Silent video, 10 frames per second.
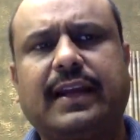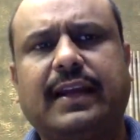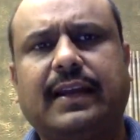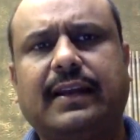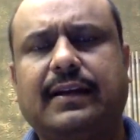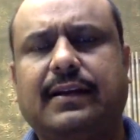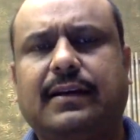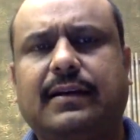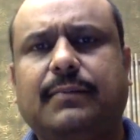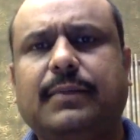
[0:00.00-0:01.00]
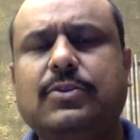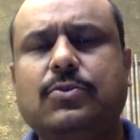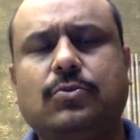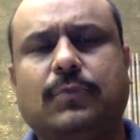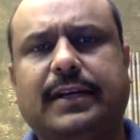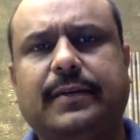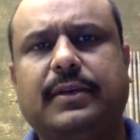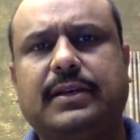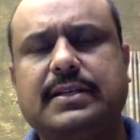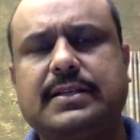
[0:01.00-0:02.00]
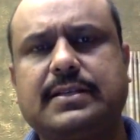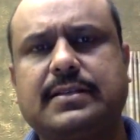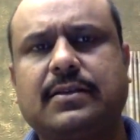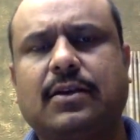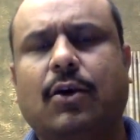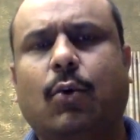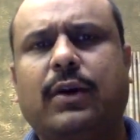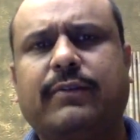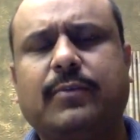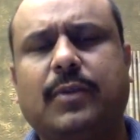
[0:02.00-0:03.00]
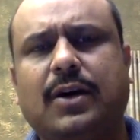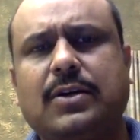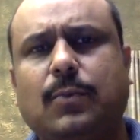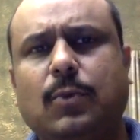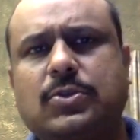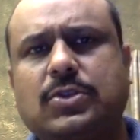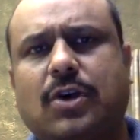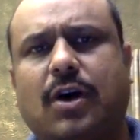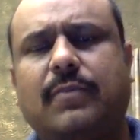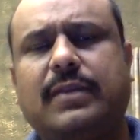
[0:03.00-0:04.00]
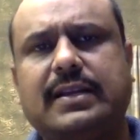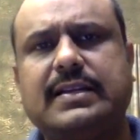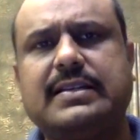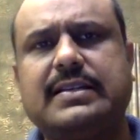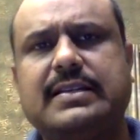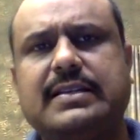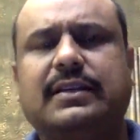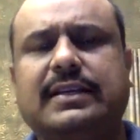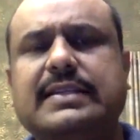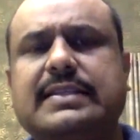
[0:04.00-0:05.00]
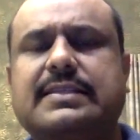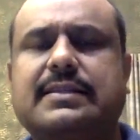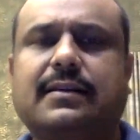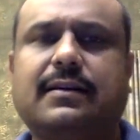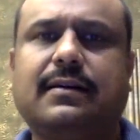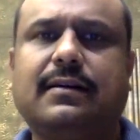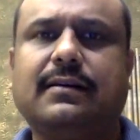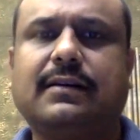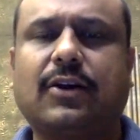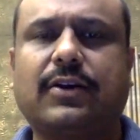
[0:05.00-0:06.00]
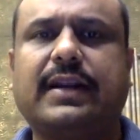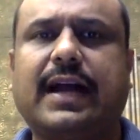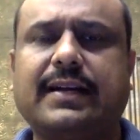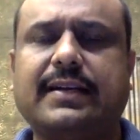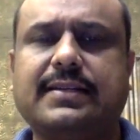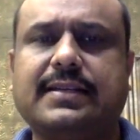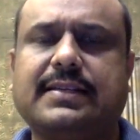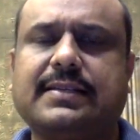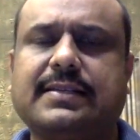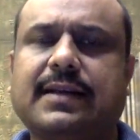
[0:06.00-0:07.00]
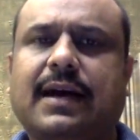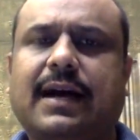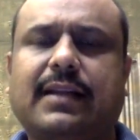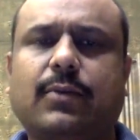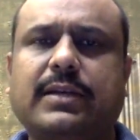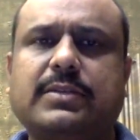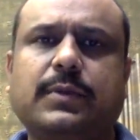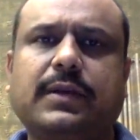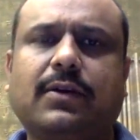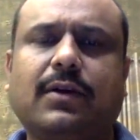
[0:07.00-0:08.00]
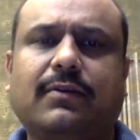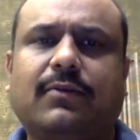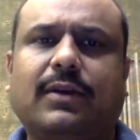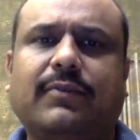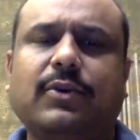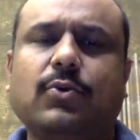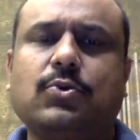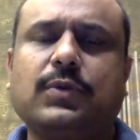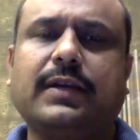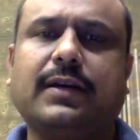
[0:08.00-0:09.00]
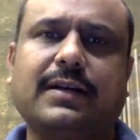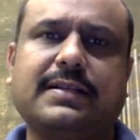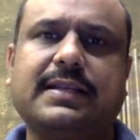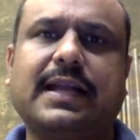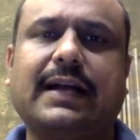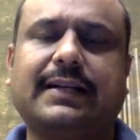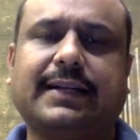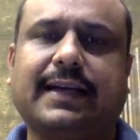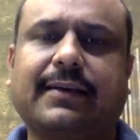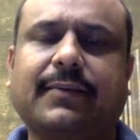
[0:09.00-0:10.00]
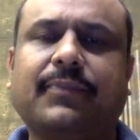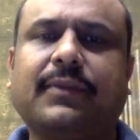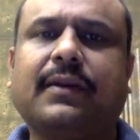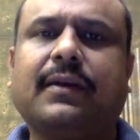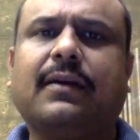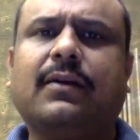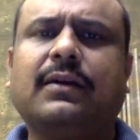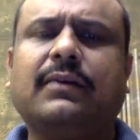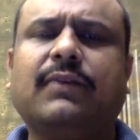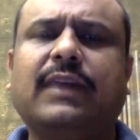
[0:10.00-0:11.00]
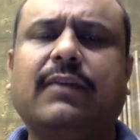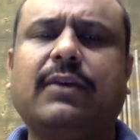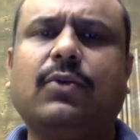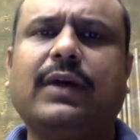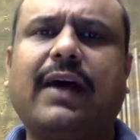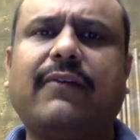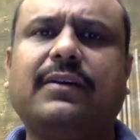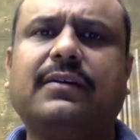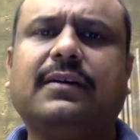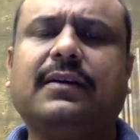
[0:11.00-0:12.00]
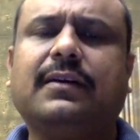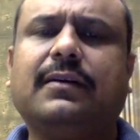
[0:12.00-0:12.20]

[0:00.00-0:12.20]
can be due to multiple reasons. One of the most common reason is coronary artery disease. Otherwise, what we usually call as a heart attack. Whenever you have a